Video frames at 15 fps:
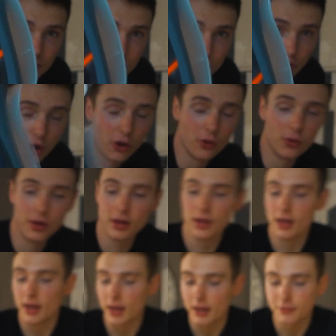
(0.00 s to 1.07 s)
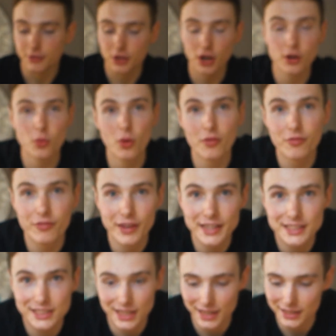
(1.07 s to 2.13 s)
So if you don't know what
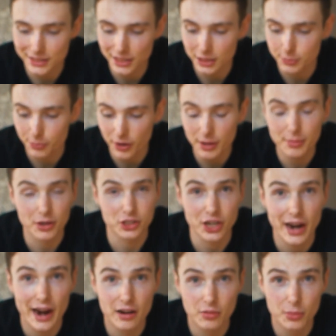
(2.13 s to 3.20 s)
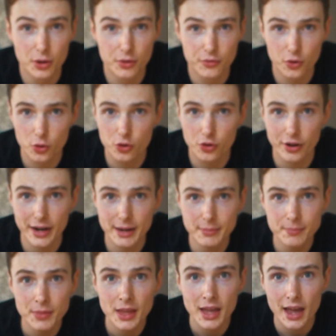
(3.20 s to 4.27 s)
Veet is, it's pretty much hair removal
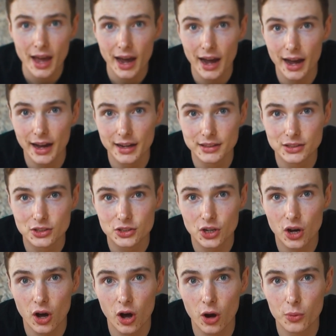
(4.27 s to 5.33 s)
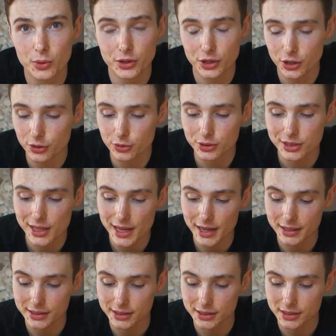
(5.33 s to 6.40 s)
cream, and I will use
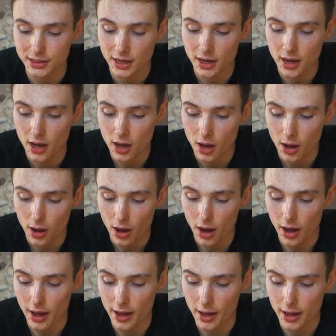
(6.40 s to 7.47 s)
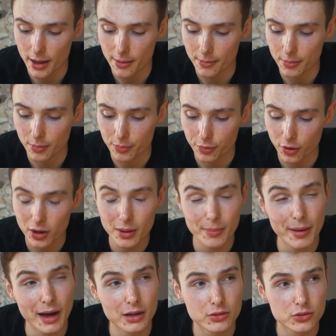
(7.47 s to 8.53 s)
this probably
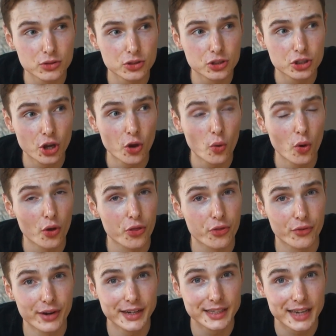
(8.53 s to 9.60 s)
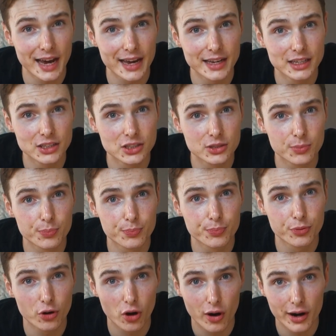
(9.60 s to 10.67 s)
about 2 or 3 days
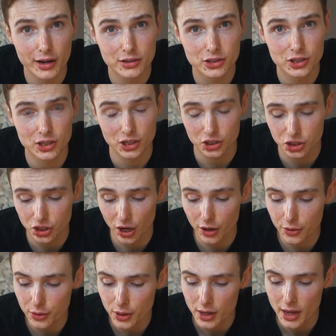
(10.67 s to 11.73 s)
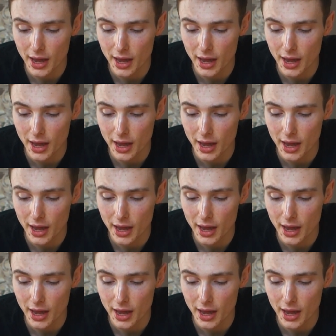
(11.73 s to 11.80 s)
prior to the show,